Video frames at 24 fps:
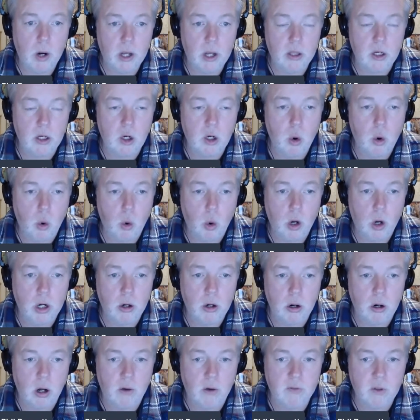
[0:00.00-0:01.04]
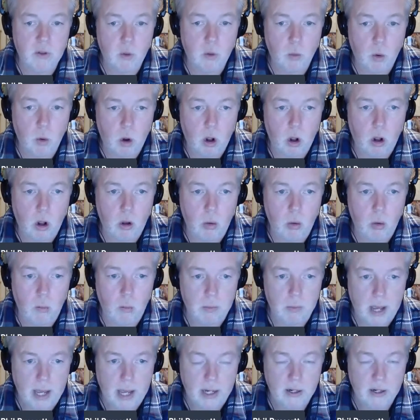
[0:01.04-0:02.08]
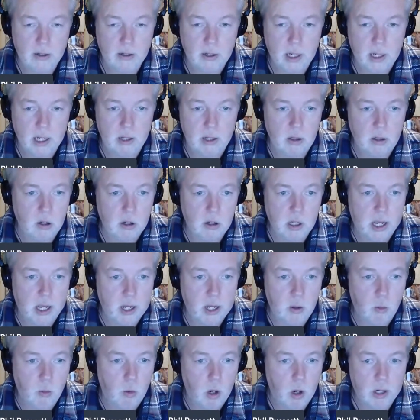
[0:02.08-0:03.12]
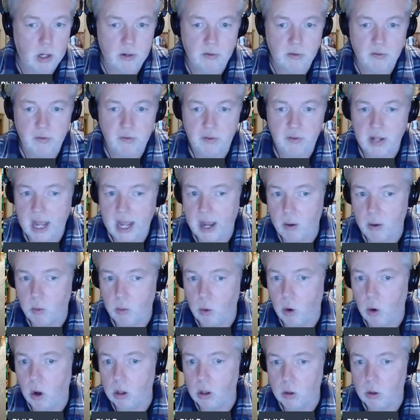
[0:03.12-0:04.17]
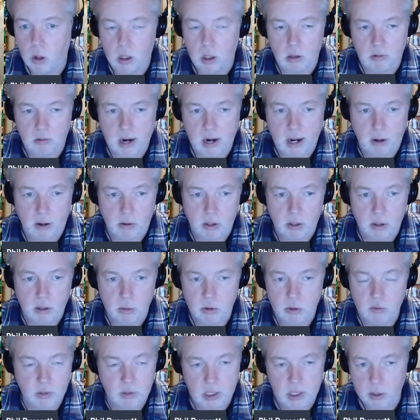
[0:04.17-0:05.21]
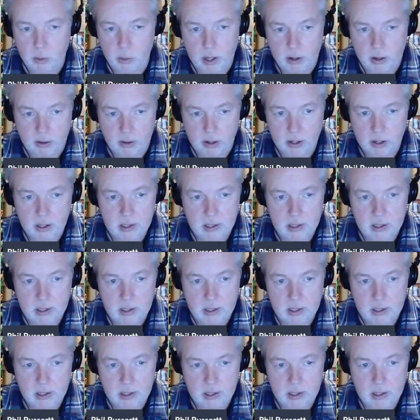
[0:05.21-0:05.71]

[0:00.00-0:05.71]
where the corner of the wall met. It looked like one flat wall all around. It was really weird.